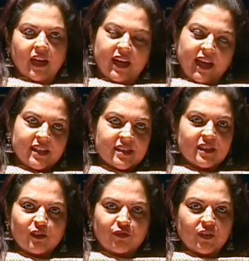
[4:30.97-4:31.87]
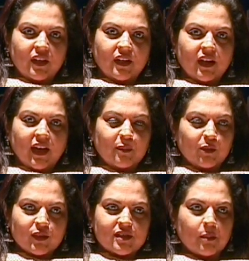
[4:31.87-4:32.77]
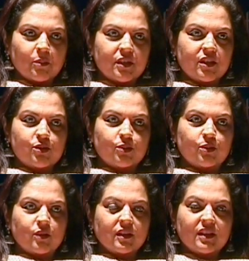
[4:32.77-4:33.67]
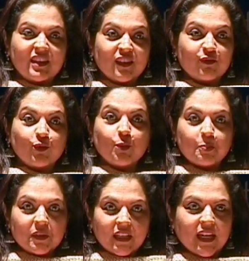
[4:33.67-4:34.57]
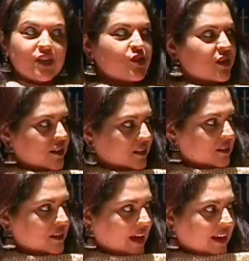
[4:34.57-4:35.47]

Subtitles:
and I still feel I'm not somebody to give updesh here,